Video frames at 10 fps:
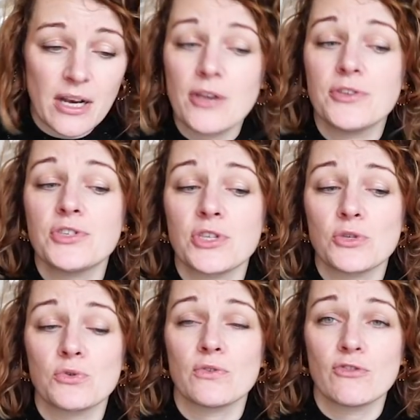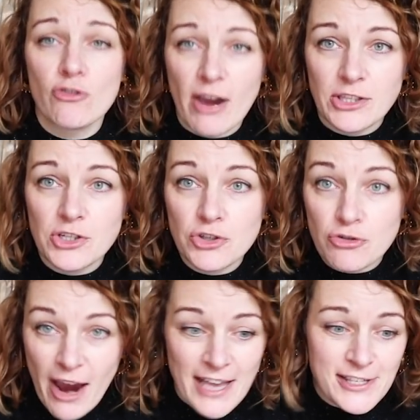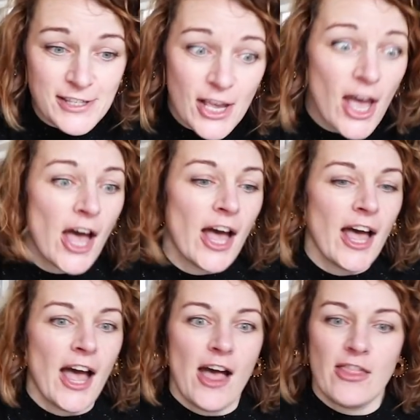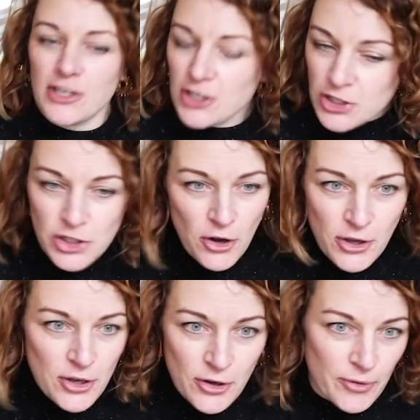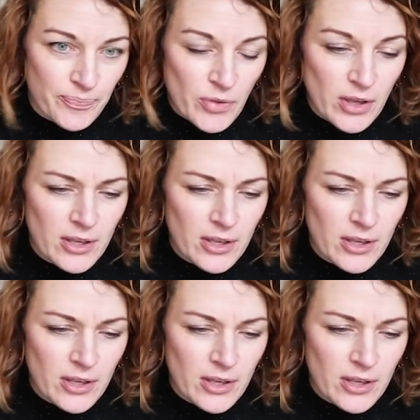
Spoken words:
close to the sort of trench dress that I show you.